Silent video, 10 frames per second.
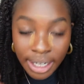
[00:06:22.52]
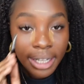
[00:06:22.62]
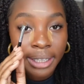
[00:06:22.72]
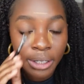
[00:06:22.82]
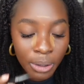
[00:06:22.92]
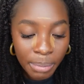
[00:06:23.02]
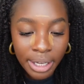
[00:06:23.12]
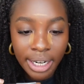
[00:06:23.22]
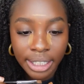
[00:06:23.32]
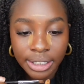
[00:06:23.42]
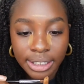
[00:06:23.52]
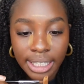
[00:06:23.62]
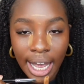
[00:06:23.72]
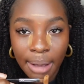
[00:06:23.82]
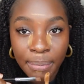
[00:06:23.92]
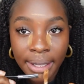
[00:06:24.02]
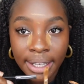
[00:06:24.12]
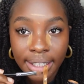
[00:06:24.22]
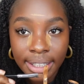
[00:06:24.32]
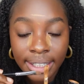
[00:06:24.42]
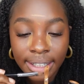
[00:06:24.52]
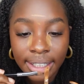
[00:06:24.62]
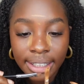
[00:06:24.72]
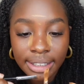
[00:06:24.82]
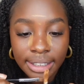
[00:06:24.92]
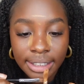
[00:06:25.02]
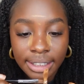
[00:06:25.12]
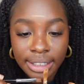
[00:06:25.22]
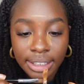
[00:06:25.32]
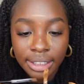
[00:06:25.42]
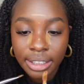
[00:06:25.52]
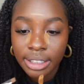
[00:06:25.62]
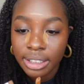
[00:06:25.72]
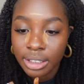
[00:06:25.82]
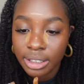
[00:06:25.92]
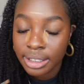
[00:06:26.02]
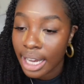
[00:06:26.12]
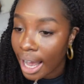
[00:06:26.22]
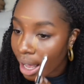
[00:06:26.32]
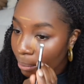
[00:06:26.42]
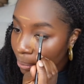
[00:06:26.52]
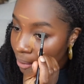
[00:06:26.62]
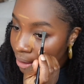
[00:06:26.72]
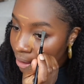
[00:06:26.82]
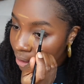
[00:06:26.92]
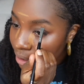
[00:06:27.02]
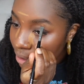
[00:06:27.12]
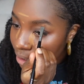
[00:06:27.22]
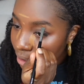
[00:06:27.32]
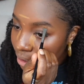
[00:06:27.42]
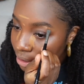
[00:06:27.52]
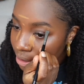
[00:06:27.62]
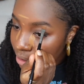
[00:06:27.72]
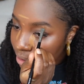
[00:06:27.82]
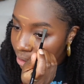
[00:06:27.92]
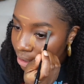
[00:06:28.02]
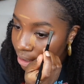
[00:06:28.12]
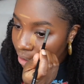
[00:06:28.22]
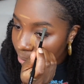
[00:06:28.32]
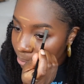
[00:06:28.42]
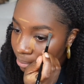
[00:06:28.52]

A little bit, I just tap it like this. Just tap, and I just clean it up.